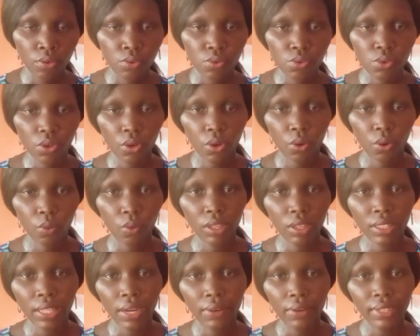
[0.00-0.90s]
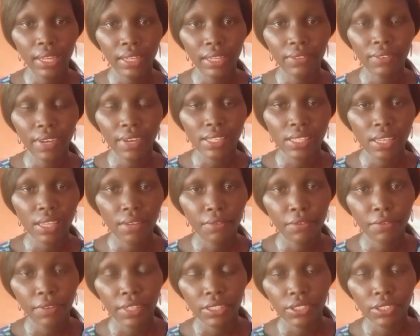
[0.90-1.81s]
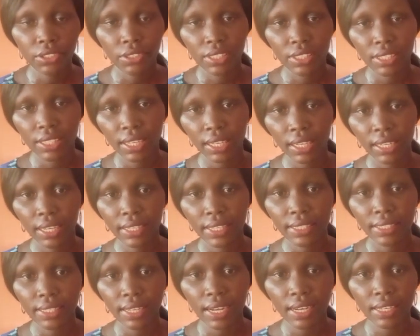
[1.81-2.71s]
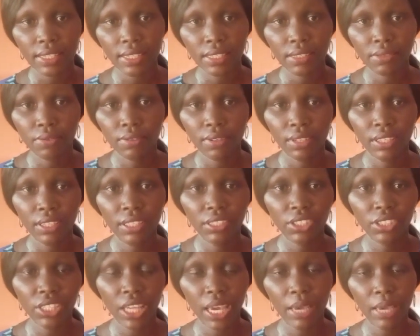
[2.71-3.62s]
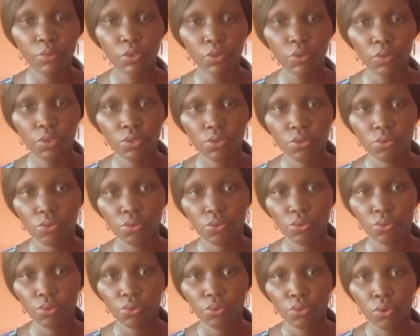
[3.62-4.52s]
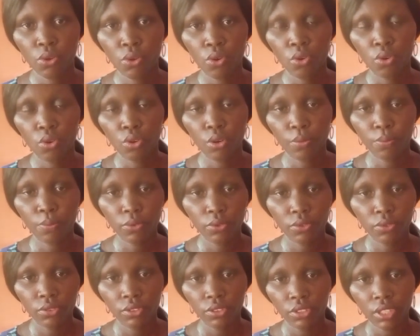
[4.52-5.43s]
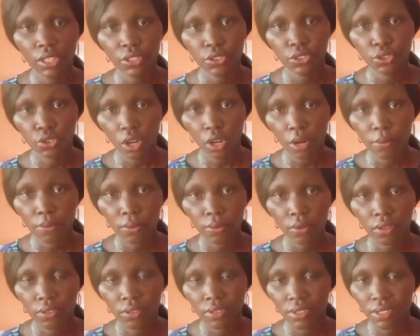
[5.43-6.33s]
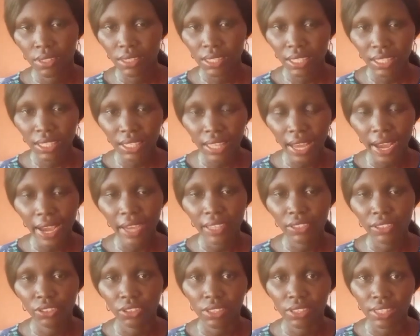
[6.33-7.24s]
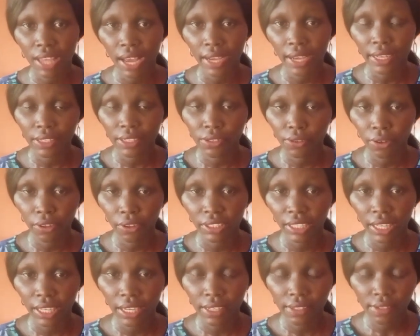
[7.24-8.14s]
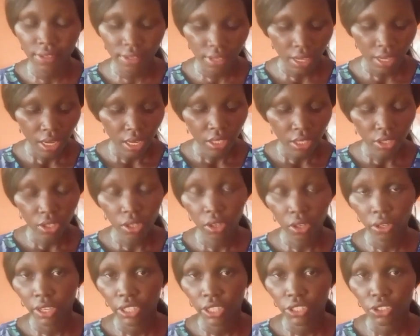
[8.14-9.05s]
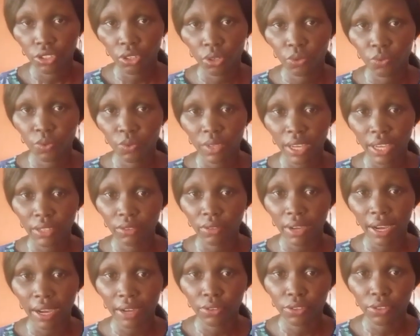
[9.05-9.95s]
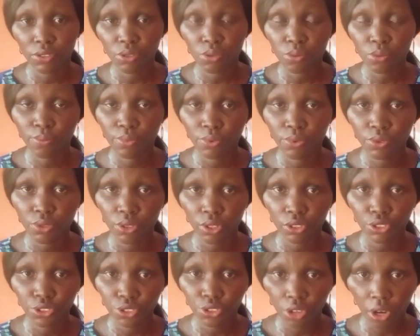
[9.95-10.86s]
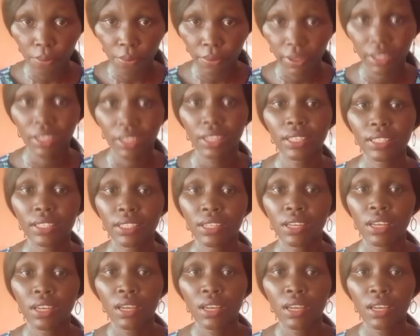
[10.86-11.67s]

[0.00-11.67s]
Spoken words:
So what I will advise every fashion designer is that each time you want to open a shop, consider your target audience, the location where you are going to put your shop in